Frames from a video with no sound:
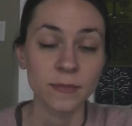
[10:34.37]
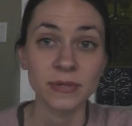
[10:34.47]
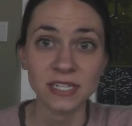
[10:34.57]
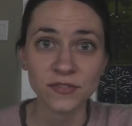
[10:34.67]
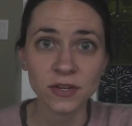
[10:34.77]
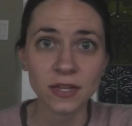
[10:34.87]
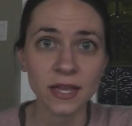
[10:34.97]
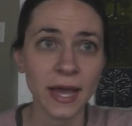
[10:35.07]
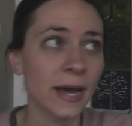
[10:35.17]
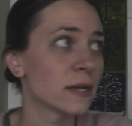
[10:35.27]
But
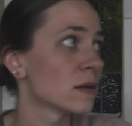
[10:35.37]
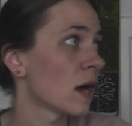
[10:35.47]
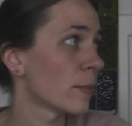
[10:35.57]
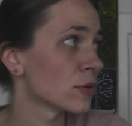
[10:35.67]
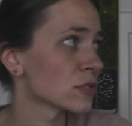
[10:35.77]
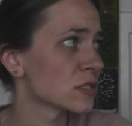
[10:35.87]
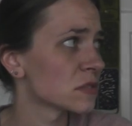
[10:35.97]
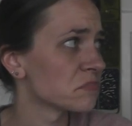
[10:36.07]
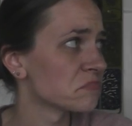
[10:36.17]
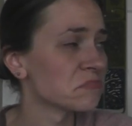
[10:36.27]
definitely at
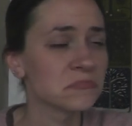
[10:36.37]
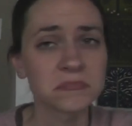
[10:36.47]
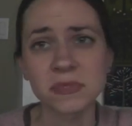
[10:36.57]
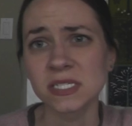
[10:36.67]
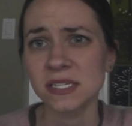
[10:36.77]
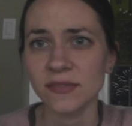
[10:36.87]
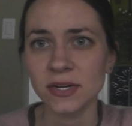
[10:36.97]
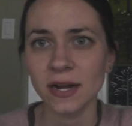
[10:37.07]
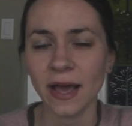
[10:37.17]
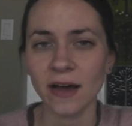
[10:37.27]
almost
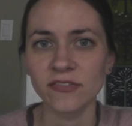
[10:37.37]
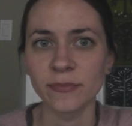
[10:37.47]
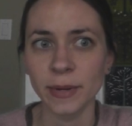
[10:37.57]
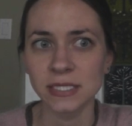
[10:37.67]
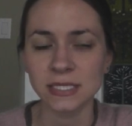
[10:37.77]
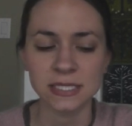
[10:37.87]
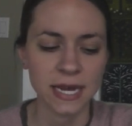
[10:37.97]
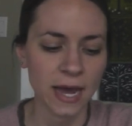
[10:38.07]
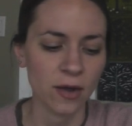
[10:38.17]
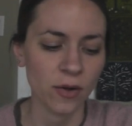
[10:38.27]
7.5 months
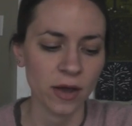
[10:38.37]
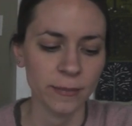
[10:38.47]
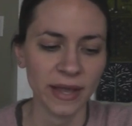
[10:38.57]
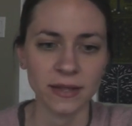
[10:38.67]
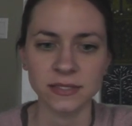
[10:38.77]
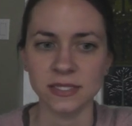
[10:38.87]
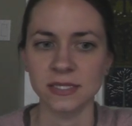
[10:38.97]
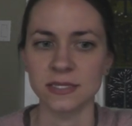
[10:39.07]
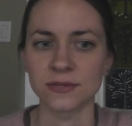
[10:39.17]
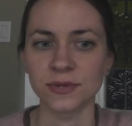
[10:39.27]
now, Alice
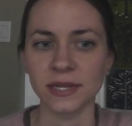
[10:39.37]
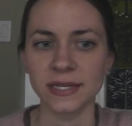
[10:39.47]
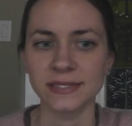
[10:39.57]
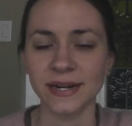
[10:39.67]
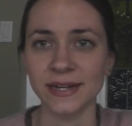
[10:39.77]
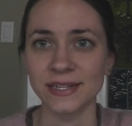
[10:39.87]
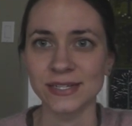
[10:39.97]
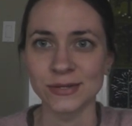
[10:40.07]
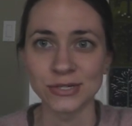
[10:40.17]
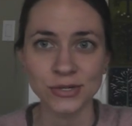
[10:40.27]
is really starting
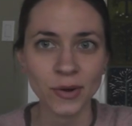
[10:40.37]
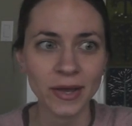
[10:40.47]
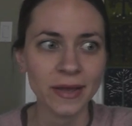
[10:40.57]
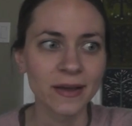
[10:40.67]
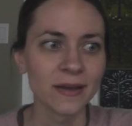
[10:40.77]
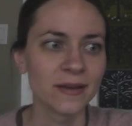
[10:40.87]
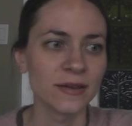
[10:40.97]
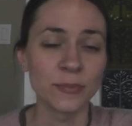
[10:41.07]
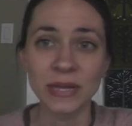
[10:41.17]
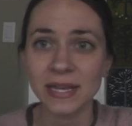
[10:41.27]
to enjoy
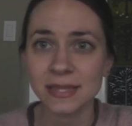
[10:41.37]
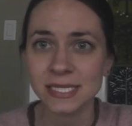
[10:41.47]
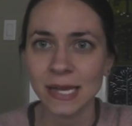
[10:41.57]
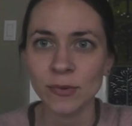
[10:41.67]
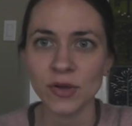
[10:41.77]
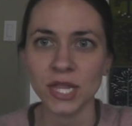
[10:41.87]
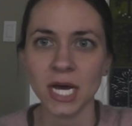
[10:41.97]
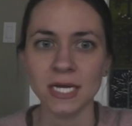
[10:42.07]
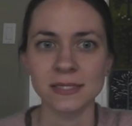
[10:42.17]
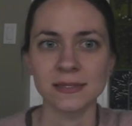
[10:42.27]
being at the table with
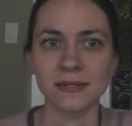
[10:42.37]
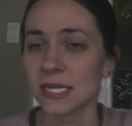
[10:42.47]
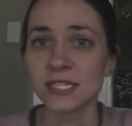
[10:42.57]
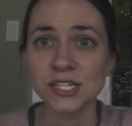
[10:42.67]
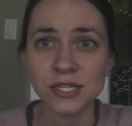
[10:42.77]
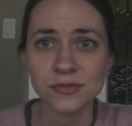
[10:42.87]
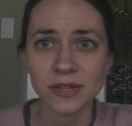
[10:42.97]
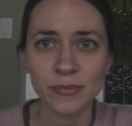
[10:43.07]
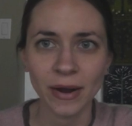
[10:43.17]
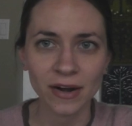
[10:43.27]
us. She gets
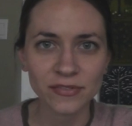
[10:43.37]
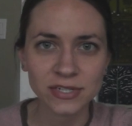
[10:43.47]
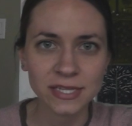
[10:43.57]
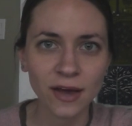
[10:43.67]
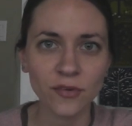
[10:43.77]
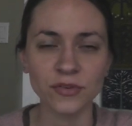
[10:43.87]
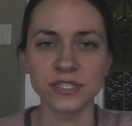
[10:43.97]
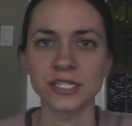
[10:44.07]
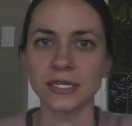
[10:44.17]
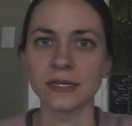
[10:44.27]
really proud of herself when
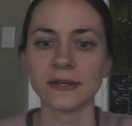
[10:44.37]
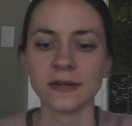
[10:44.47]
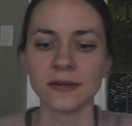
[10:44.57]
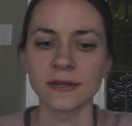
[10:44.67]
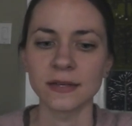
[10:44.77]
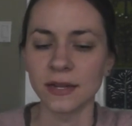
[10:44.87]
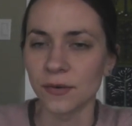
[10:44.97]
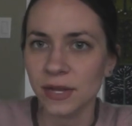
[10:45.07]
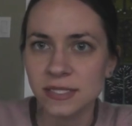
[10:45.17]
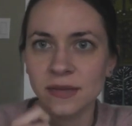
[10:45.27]
she, you
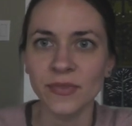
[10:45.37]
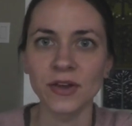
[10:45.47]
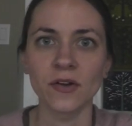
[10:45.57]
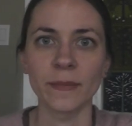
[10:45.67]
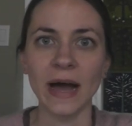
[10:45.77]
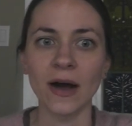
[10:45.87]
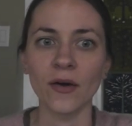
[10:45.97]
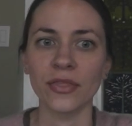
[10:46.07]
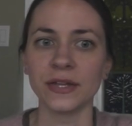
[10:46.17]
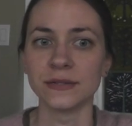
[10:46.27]
know, gets something to her
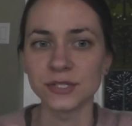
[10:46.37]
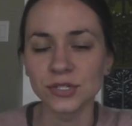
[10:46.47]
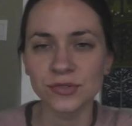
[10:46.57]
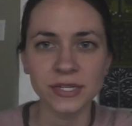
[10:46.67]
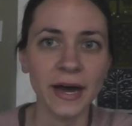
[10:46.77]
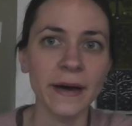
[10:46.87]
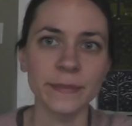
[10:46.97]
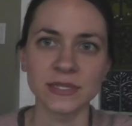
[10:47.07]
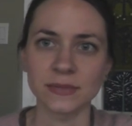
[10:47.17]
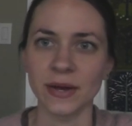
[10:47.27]
mouth and chews it
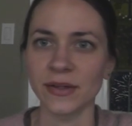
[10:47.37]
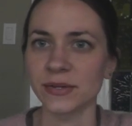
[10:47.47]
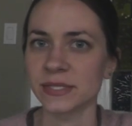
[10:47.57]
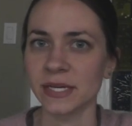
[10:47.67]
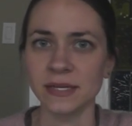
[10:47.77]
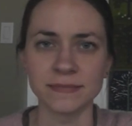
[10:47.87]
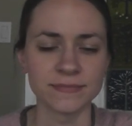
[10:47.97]
up and swallows it.